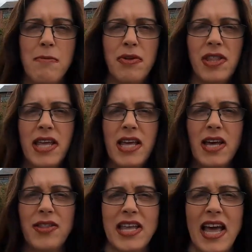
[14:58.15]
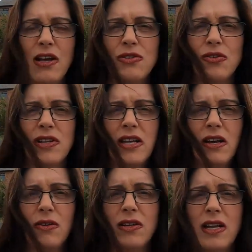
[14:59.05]
But the gallows on
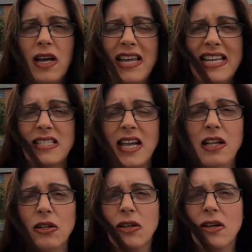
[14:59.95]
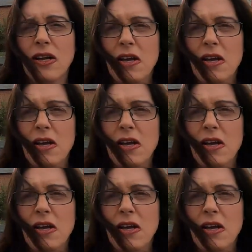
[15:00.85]
East Hill